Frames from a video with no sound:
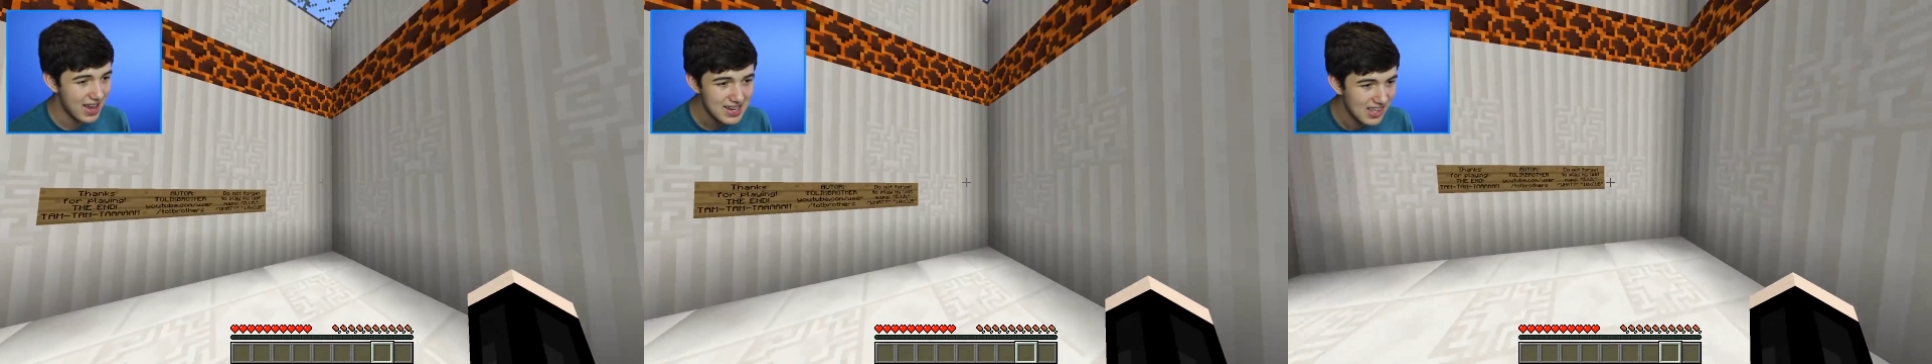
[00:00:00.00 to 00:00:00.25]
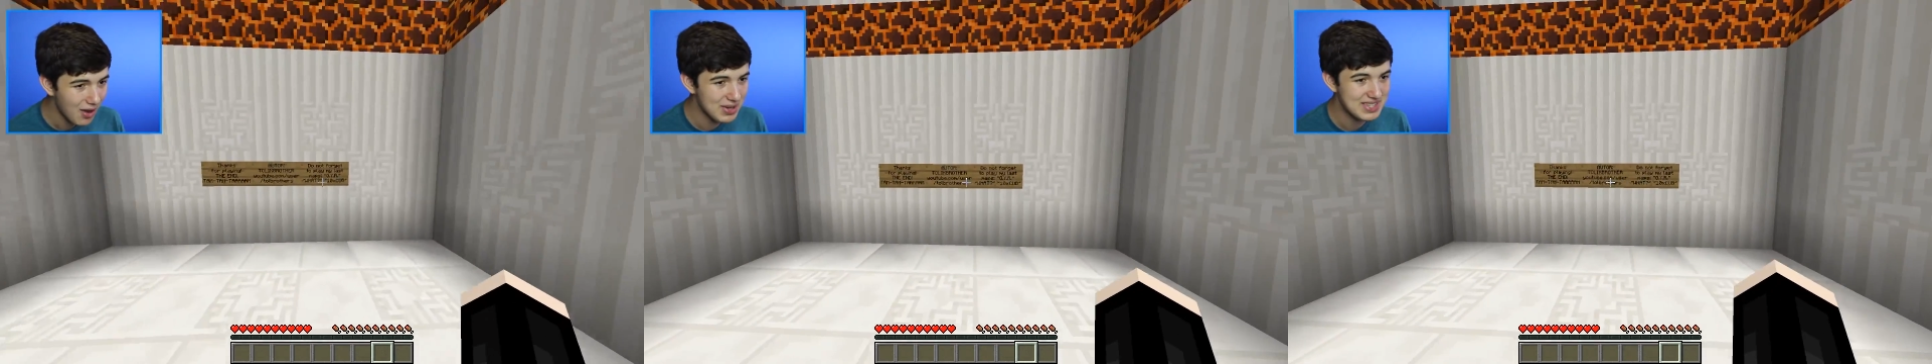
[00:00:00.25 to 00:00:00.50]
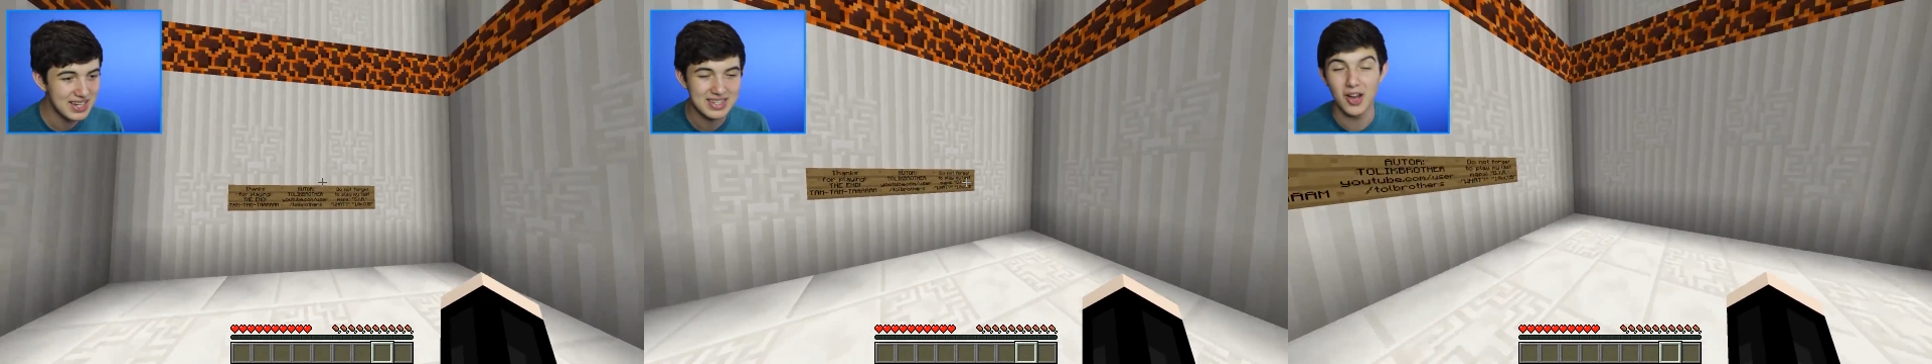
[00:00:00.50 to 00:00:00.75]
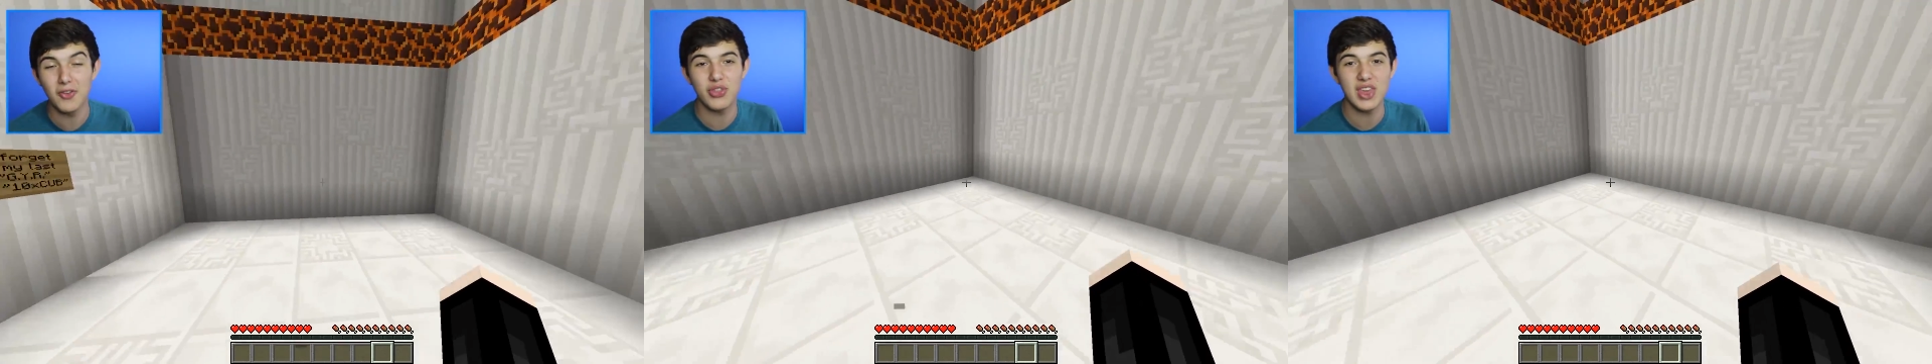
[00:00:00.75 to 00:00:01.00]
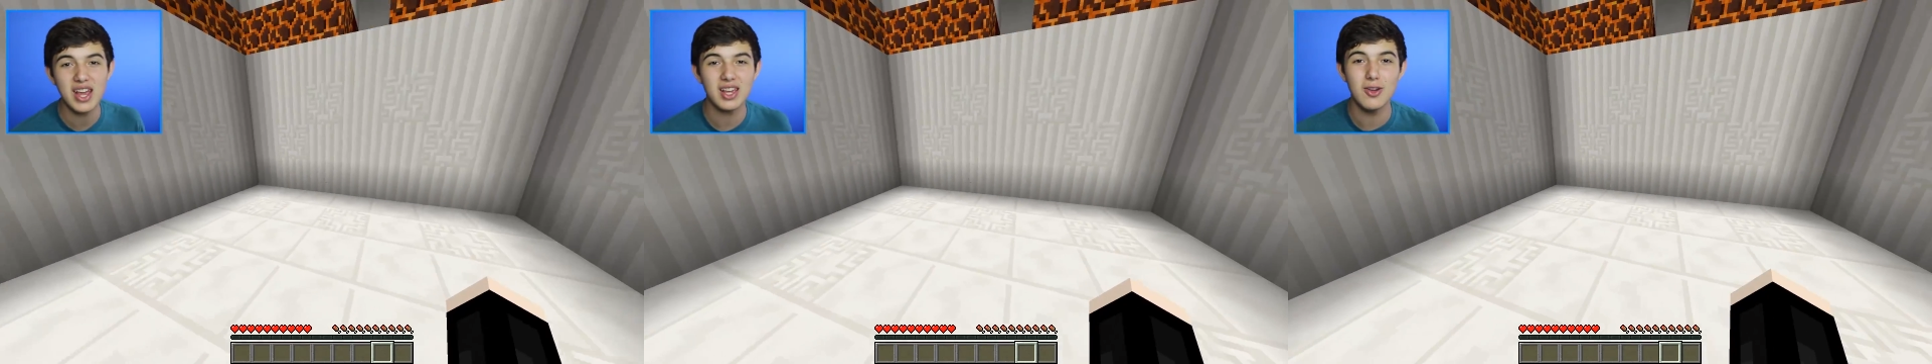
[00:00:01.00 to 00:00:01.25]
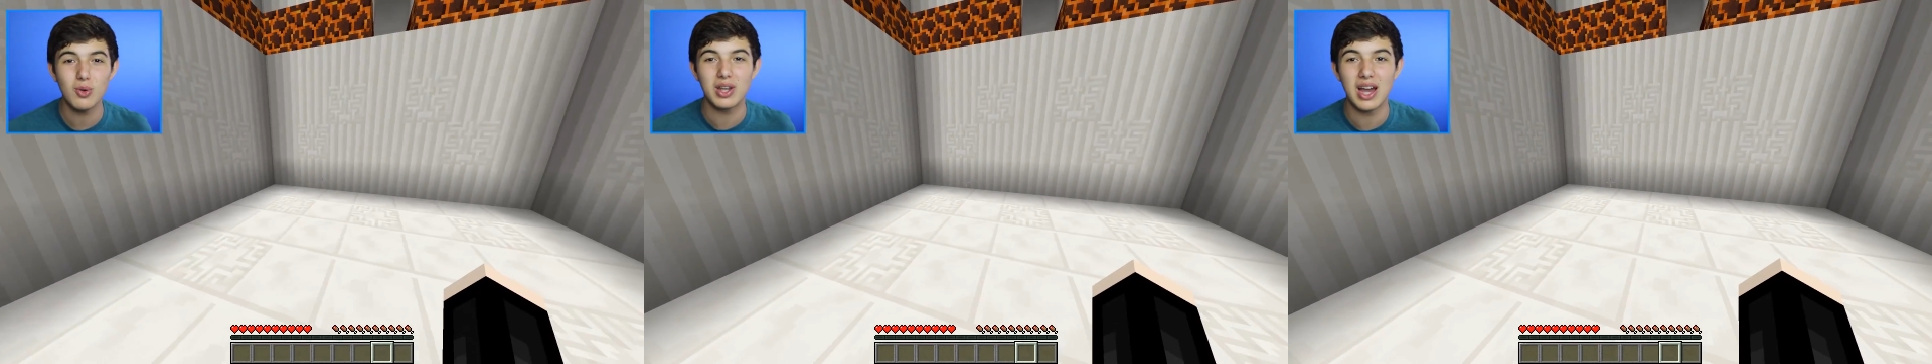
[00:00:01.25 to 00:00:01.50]
guess that was it. So thank
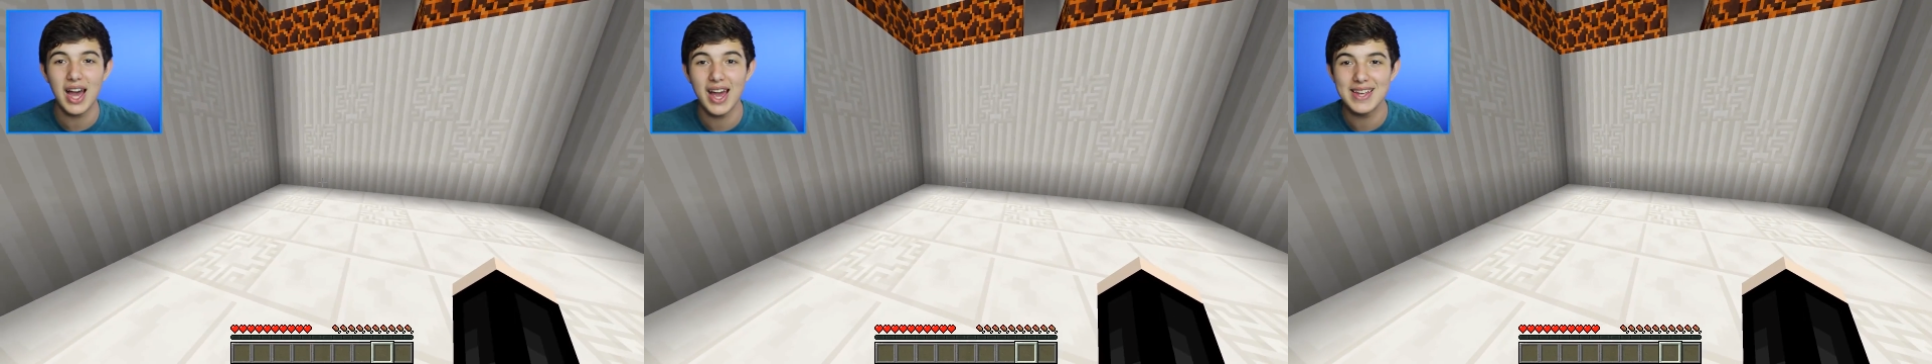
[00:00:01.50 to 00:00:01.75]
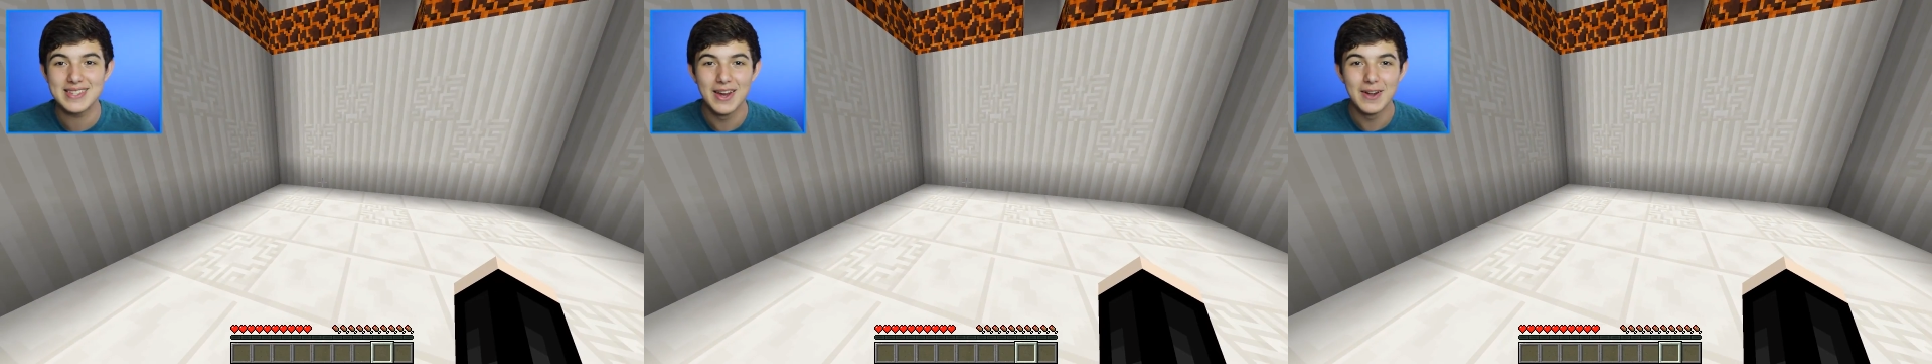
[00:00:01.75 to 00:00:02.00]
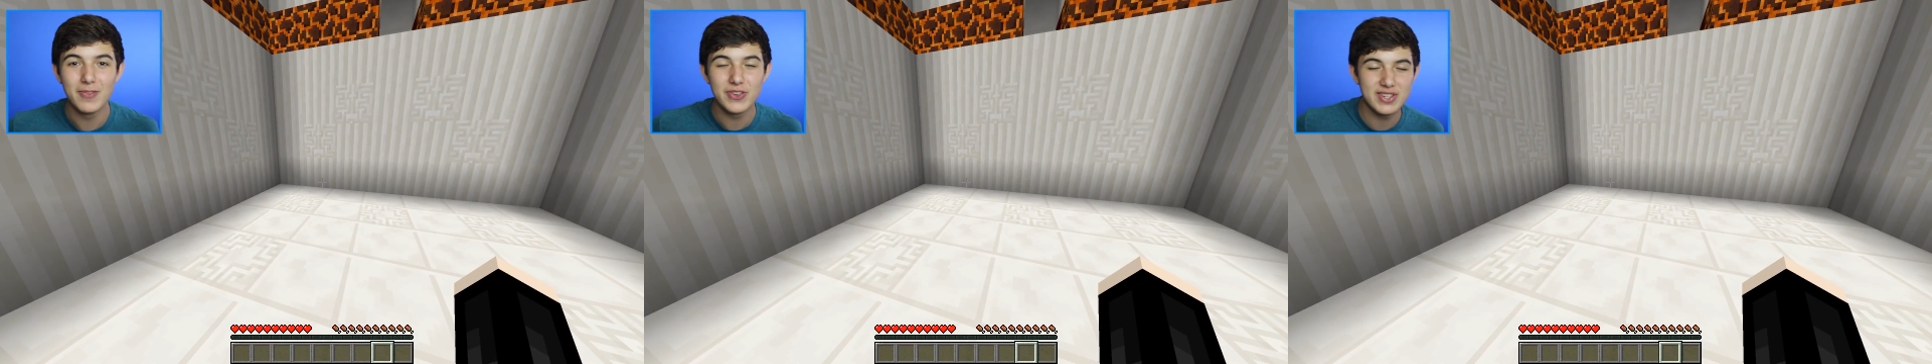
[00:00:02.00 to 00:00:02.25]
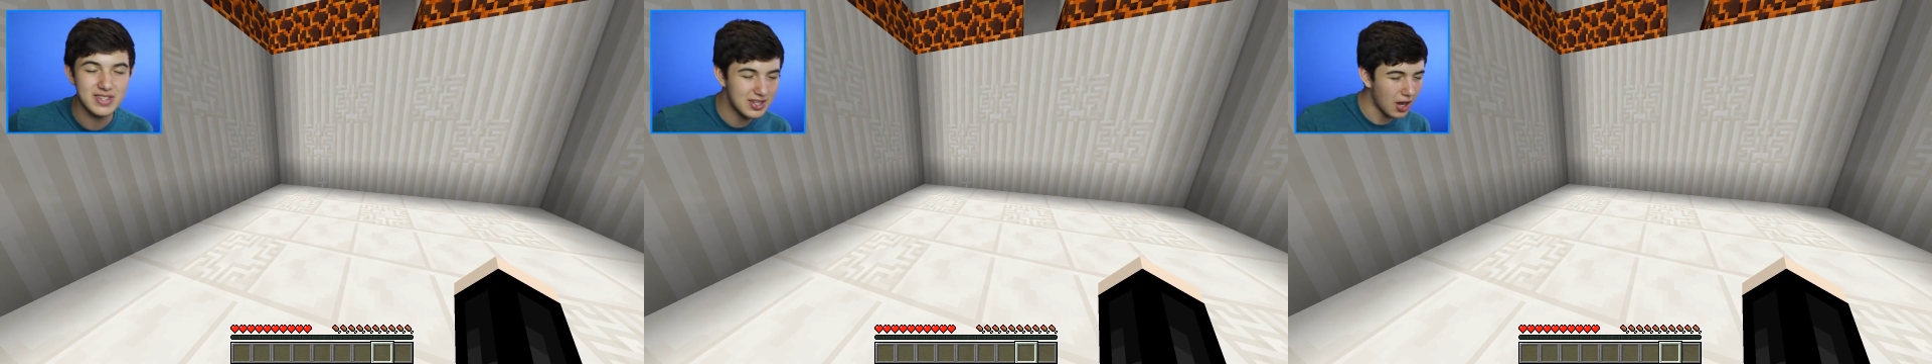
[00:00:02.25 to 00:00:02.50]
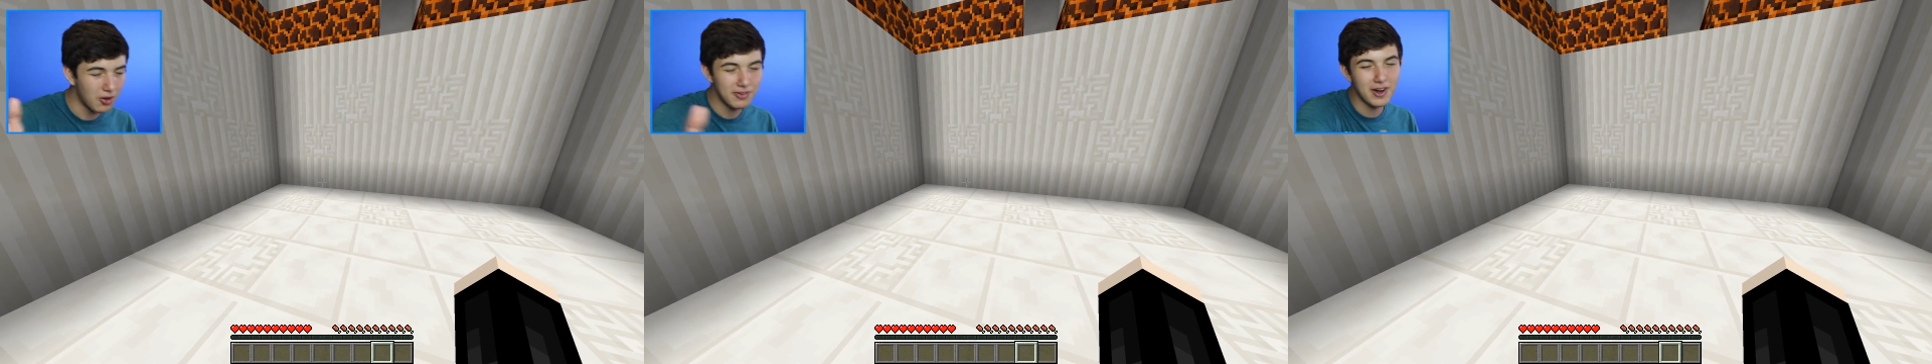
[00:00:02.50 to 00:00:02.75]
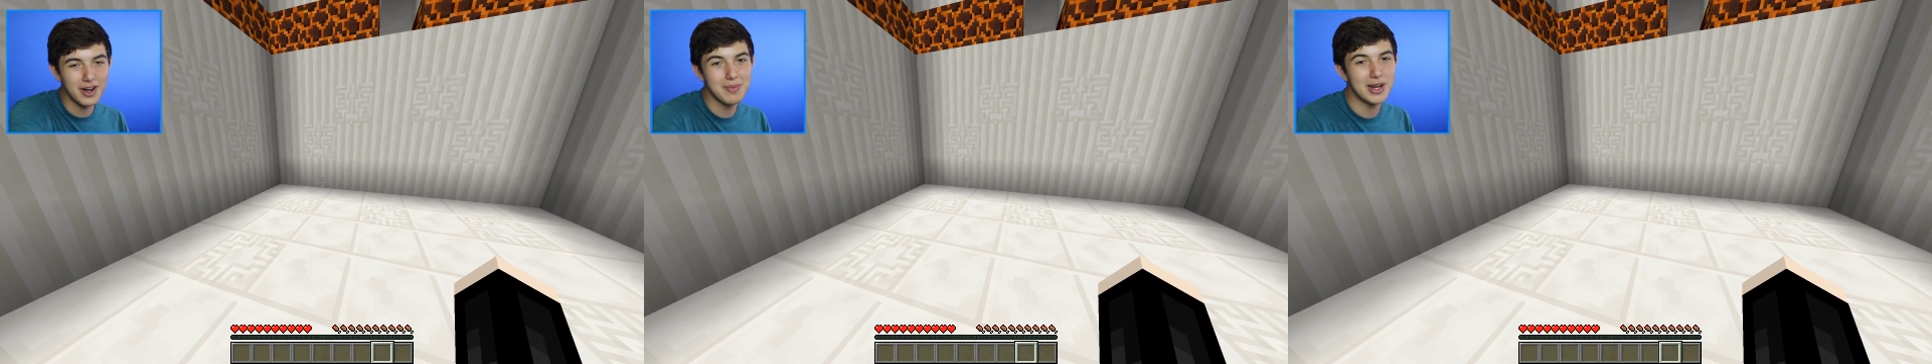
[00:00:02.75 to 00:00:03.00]
you guys so
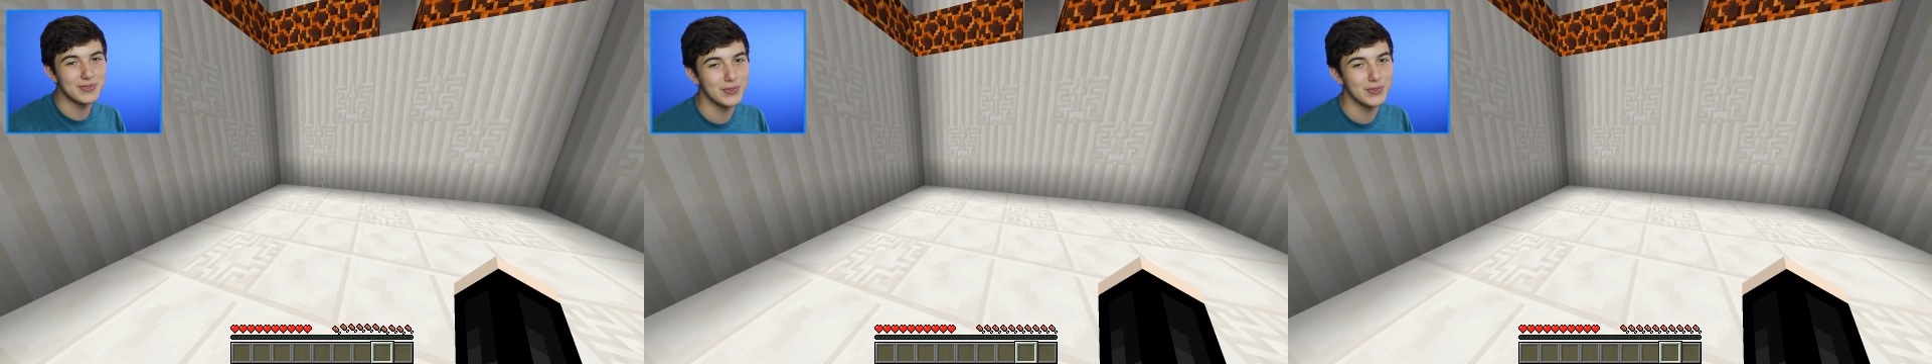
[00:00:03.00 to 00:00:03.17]
very much